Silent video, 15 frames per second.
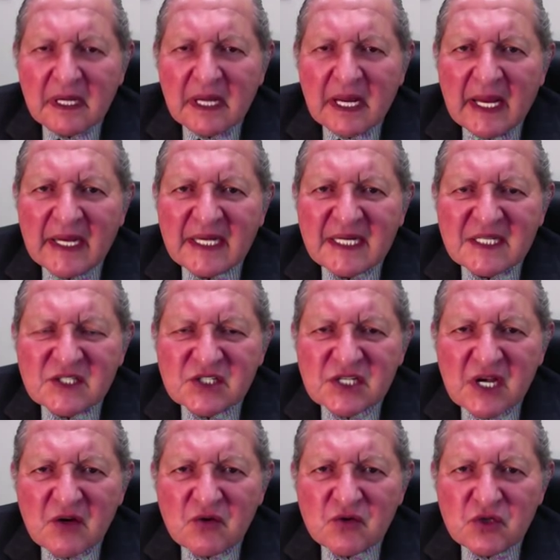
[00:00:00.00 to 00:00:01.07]
and in
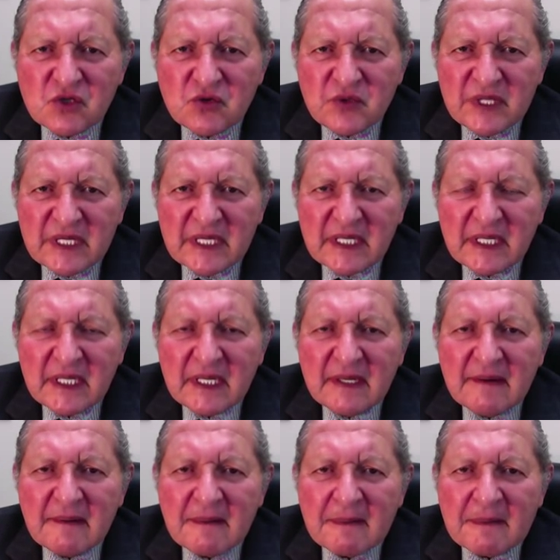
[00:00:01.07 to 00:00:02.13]
so doing,
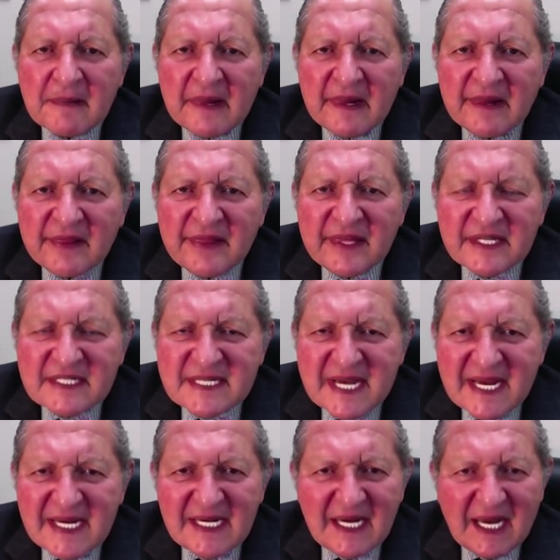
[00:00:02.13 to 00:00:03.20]
the
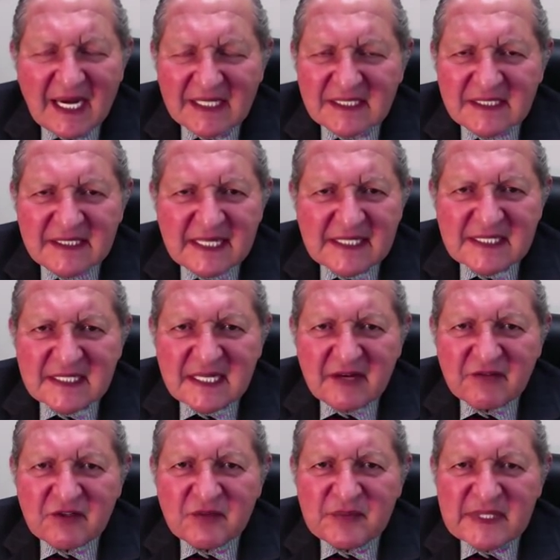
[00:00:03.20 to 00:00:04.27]
daylight, it doesn't
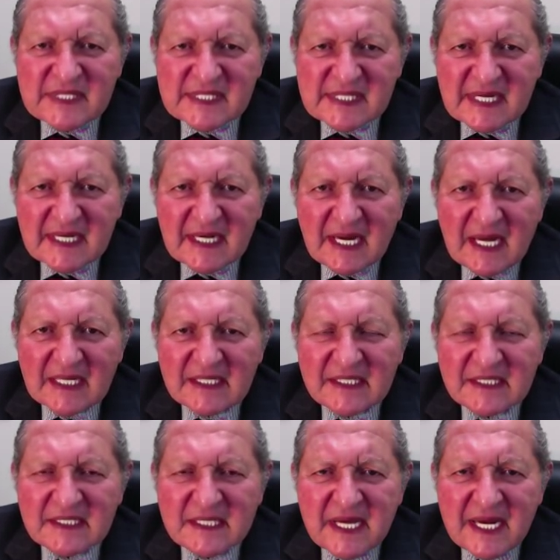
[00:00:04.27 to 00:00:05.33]
have to be sunlight, the
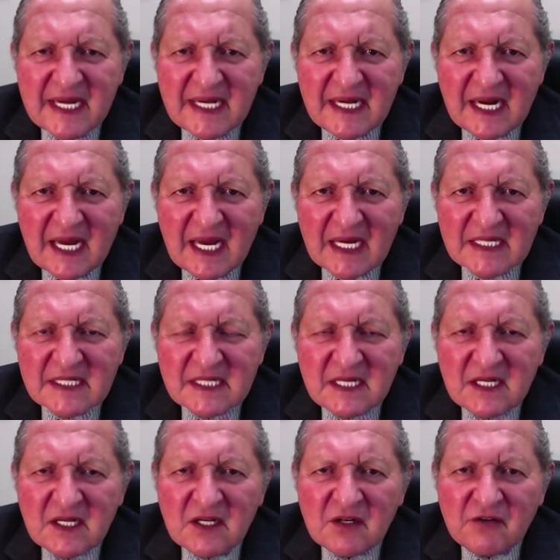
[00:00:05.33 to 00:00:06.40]
daylight
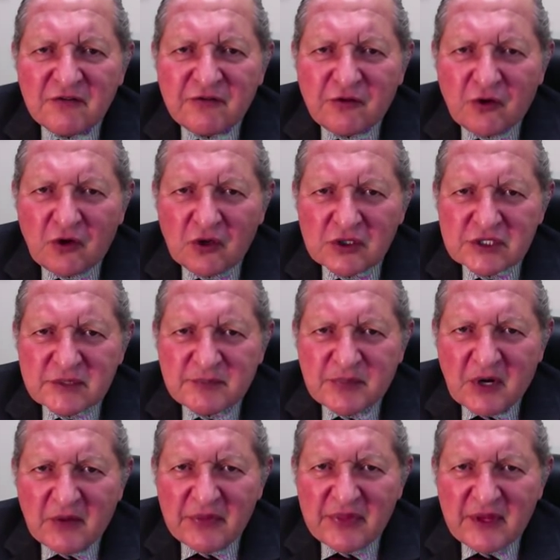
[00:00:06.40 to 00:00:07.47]
falls
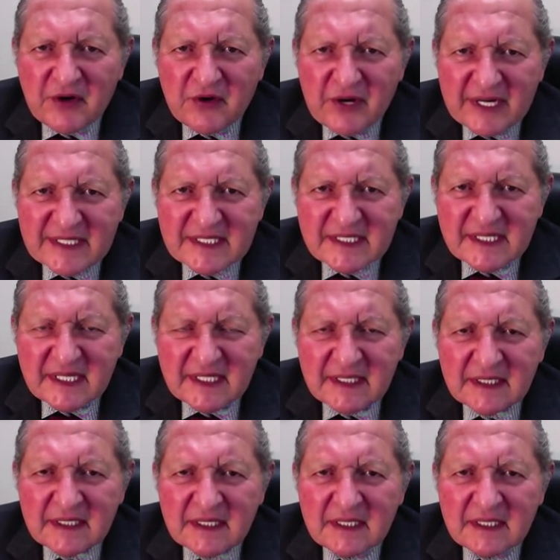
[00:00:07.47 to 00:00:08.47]
upon the retina,